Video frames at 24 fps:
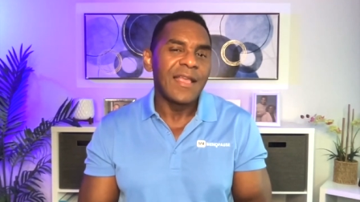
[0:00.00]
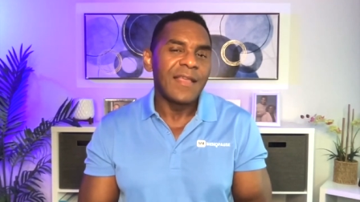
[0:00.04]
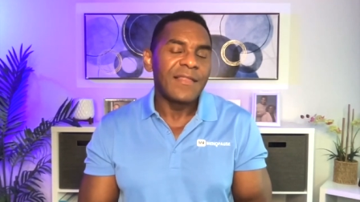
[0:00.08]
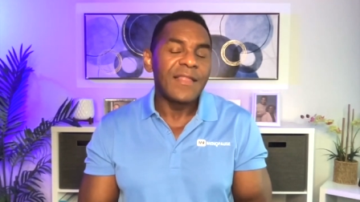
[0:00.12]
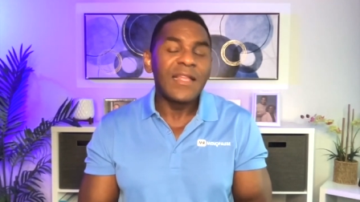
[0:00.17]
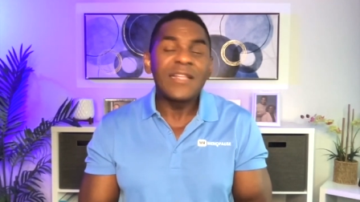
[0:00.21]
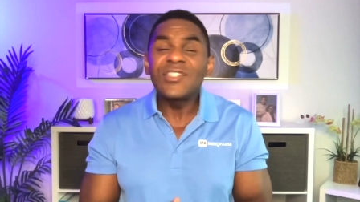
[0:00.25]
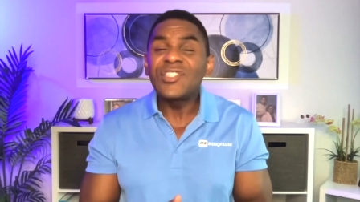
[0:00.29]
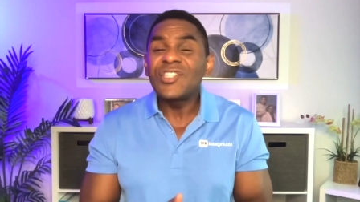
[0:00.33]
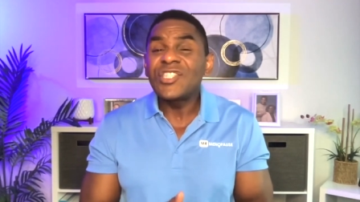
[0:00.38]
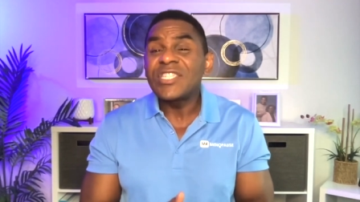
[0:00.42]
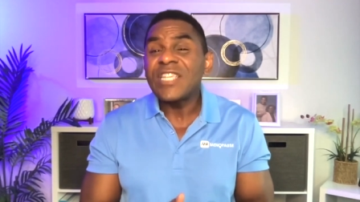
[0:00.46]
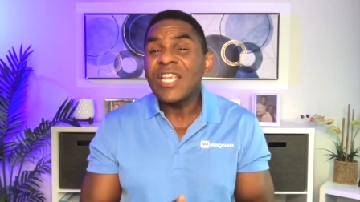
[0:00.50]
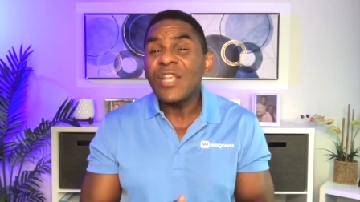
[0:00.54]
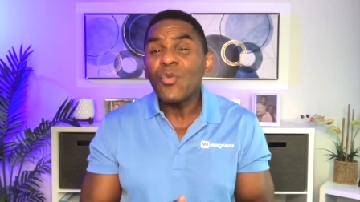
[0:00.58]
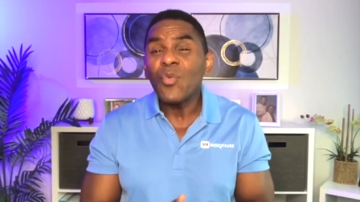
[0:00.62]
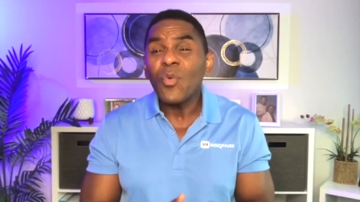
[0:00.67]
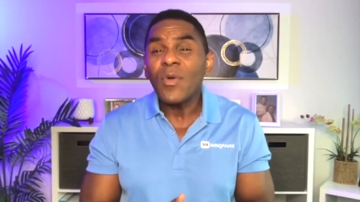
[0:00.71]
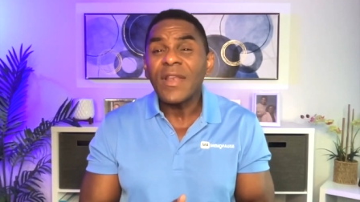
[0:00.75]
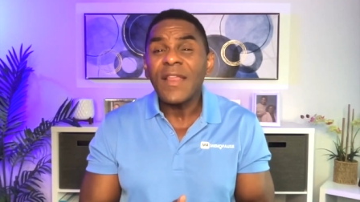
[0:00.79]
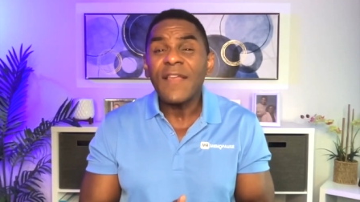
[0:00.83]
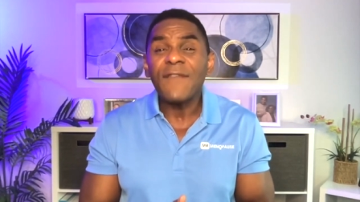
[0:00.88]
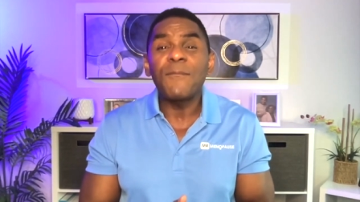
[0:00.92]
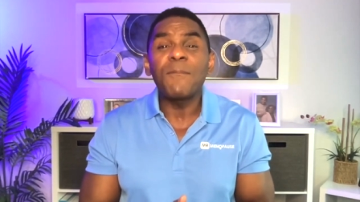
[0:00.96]
then she
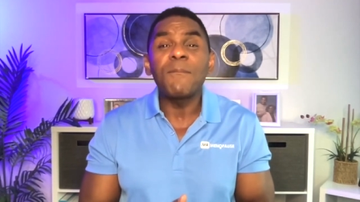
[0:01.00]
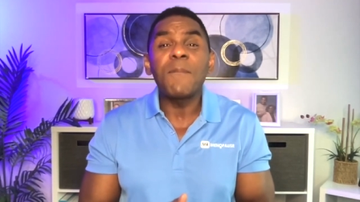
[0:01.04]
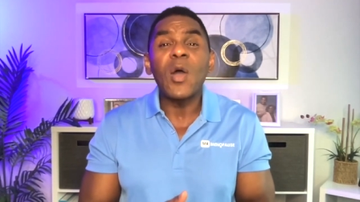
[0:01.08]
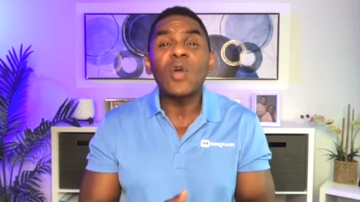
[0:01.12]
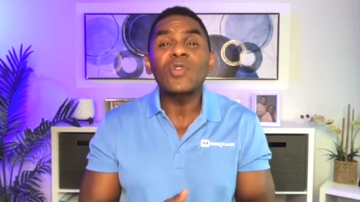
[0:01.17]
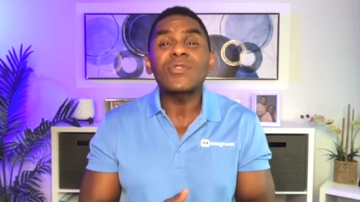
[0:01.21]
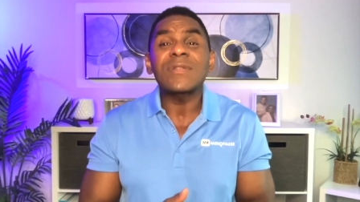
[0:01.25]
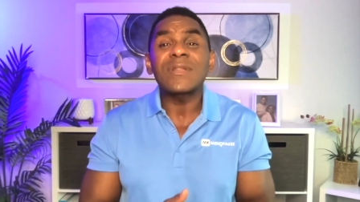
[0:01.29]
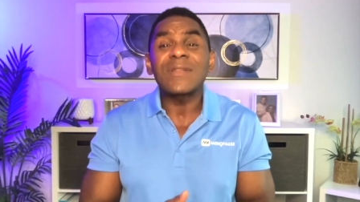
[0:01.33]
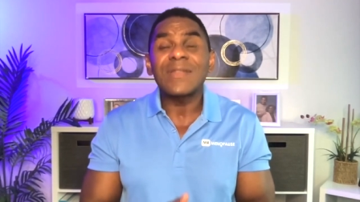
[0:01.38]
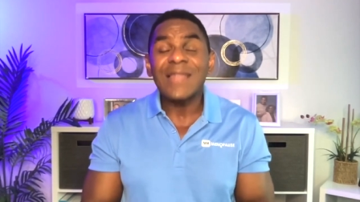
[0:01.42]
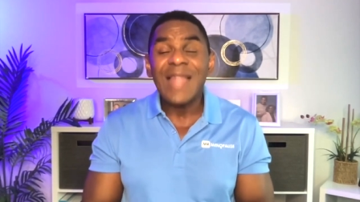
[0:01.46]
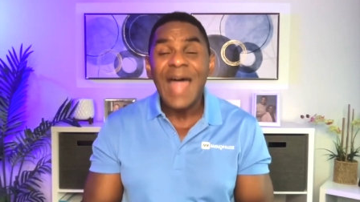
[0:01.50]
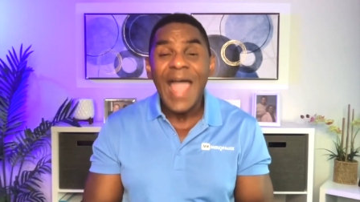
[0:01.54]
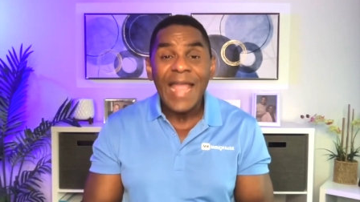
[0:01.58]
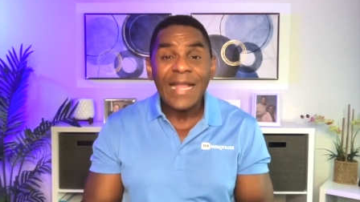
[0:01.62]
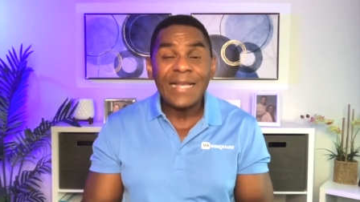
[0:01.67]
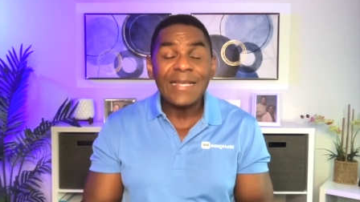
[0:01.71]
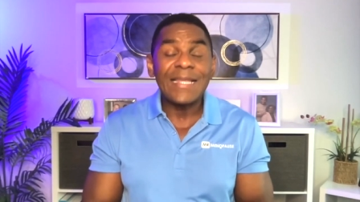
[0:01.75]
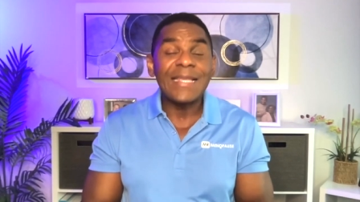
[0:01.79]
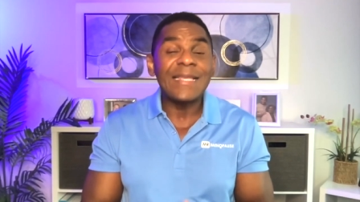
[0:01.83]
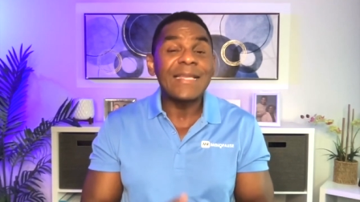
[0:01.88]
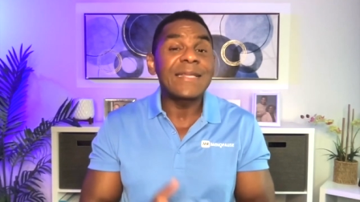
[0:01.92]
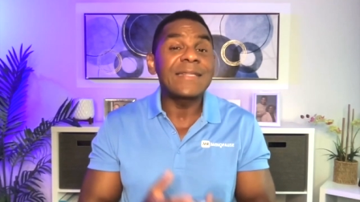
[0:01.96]
would have most
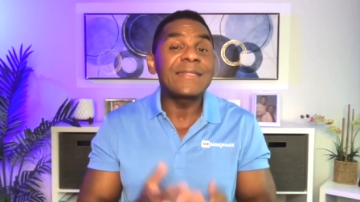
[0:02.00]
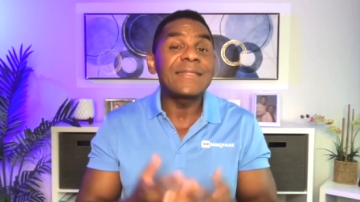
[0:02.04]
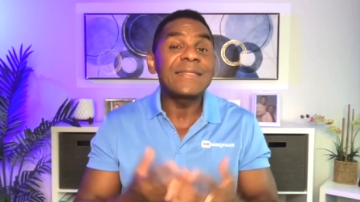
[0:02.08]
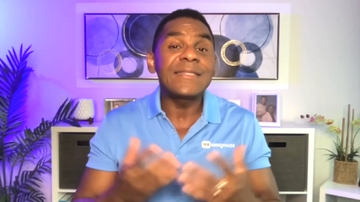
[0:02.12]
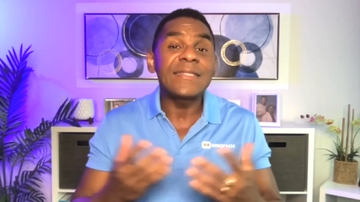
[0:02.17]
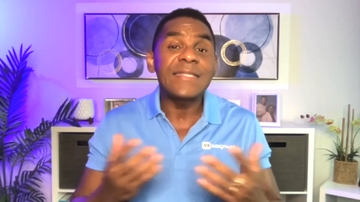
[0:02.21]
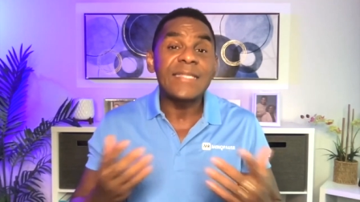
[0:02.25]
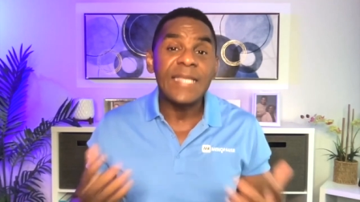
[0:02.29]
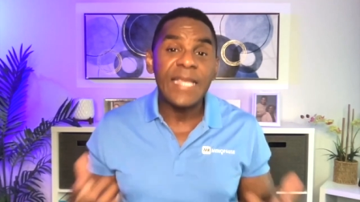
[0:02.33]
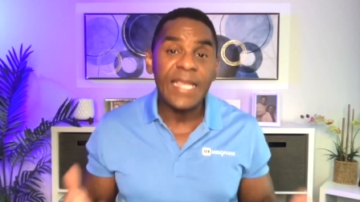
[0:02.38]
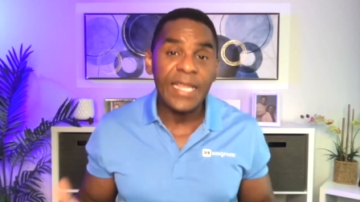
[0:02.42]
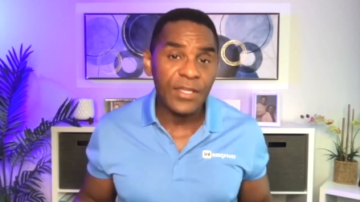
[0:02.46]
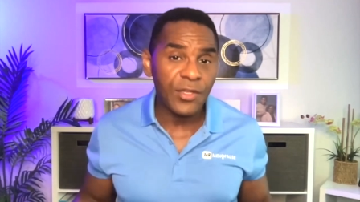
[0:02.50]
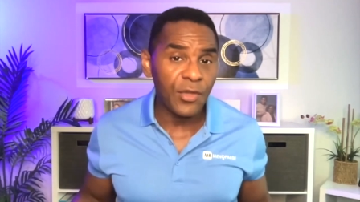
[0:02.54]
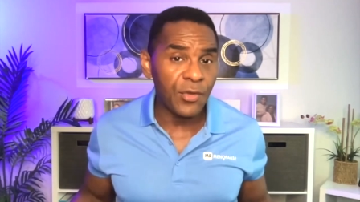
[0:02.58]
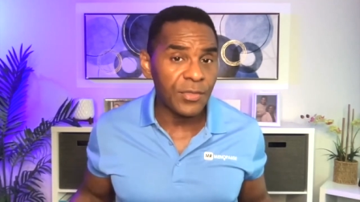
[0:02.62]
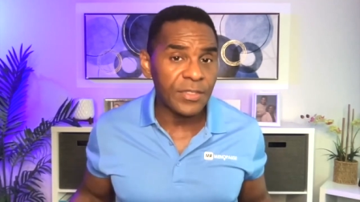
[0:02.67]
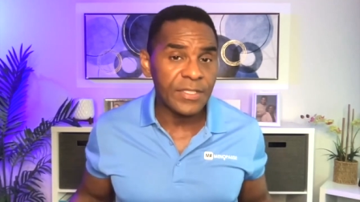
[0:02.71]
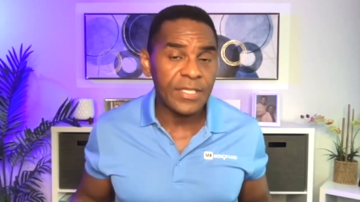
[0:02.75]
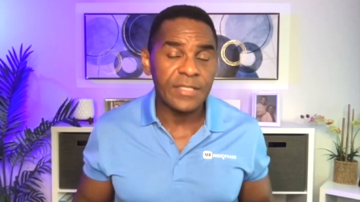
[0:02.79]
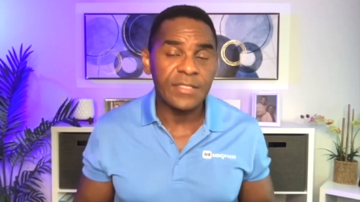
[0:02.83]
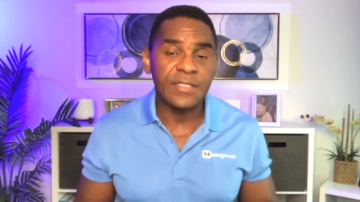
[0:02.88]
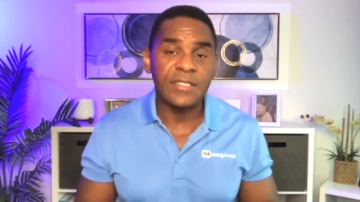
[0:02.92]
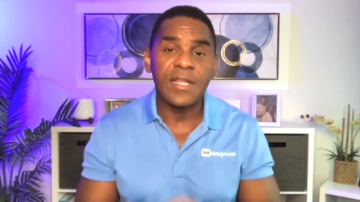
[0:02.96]
likely continued
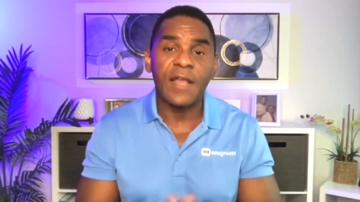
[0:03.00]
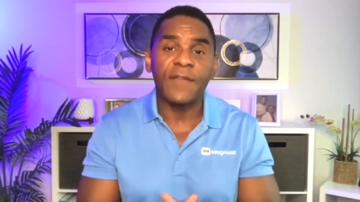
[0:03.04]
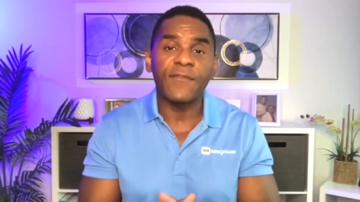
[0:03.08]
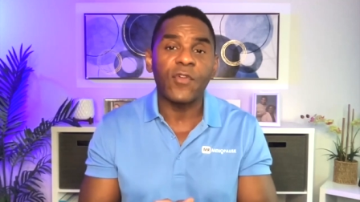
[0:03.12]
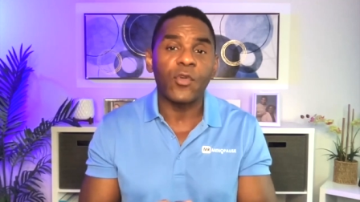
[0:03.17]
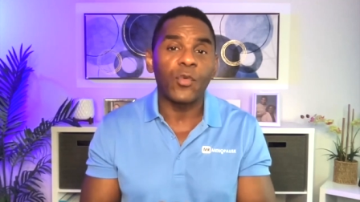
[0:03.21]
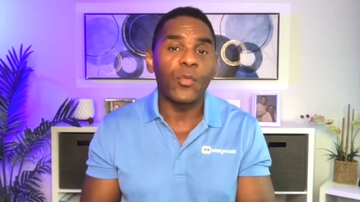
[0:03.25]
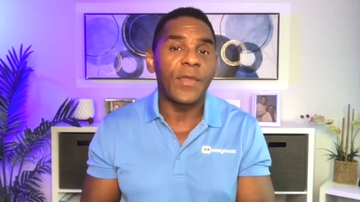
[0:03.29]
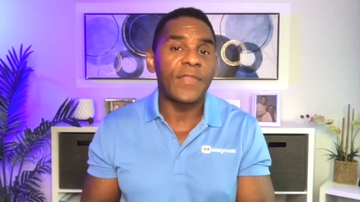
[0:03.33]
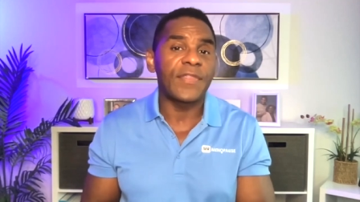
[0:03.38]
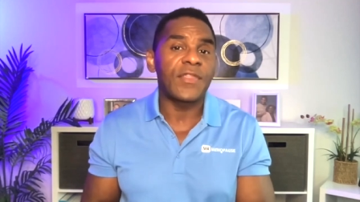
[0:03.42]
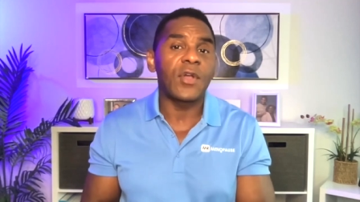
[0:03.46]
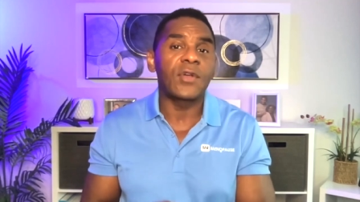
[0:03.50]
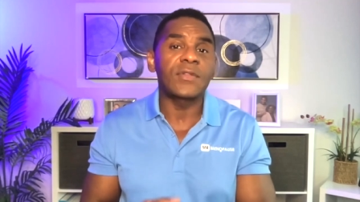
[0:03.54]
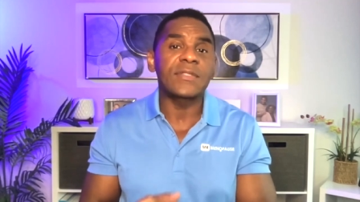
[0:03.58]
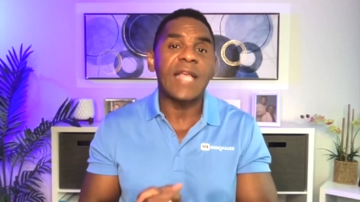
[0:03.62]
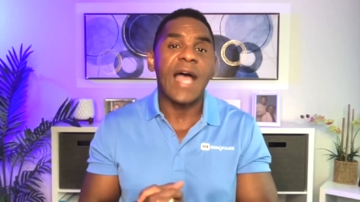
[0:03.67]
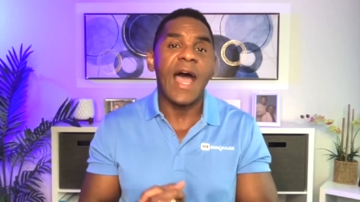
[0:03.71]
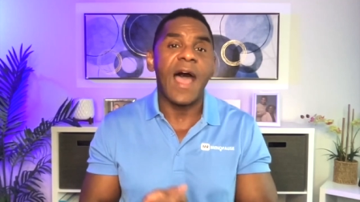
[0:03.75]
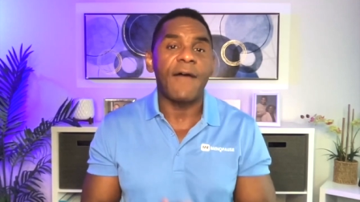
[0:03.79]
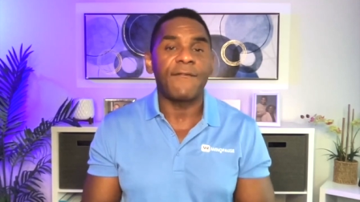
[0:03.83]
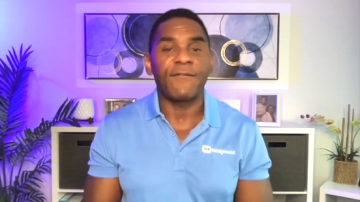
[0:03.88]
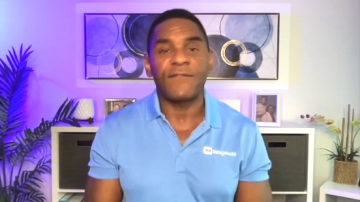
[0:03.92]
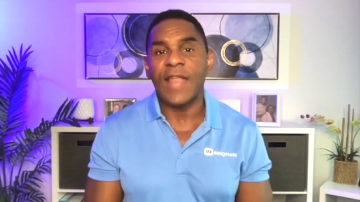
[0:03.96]
to suffer with those
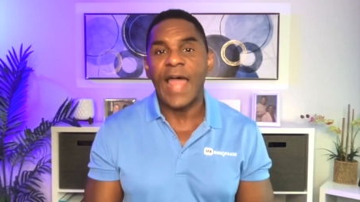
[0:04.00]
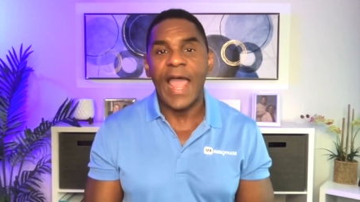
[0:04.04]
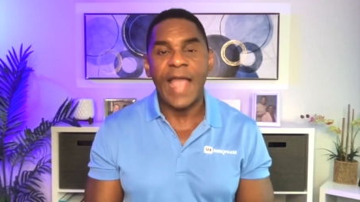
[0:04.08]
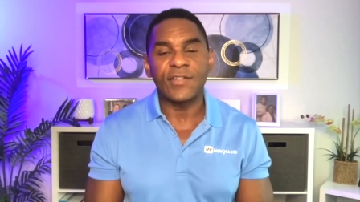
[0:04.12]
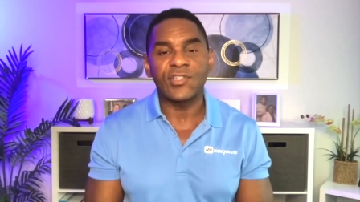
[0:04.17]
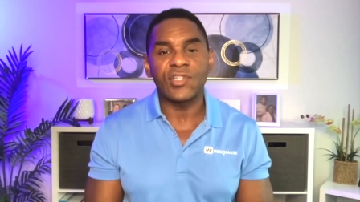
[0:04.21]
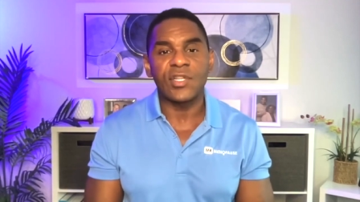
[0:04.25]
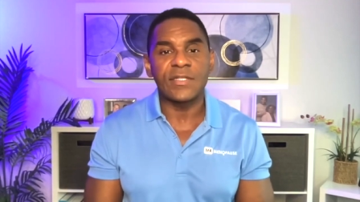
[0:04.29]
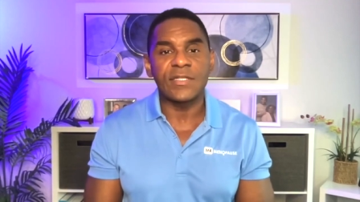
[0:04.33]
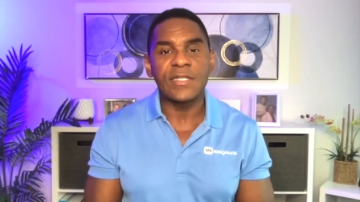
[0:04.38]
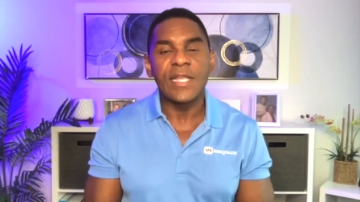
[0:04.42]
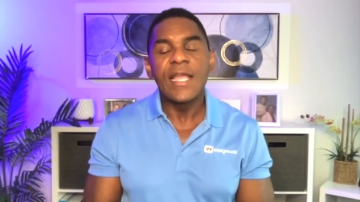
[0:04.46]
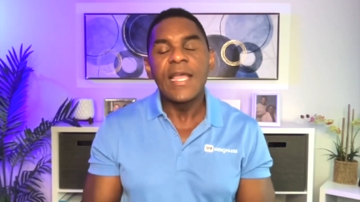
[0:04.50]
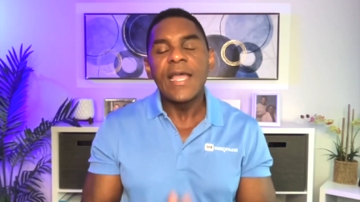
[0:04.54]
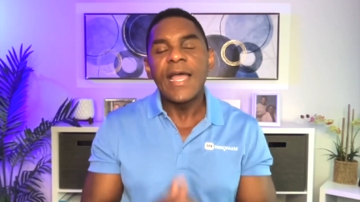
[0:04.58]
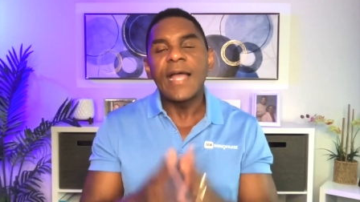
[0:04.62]
hot flashes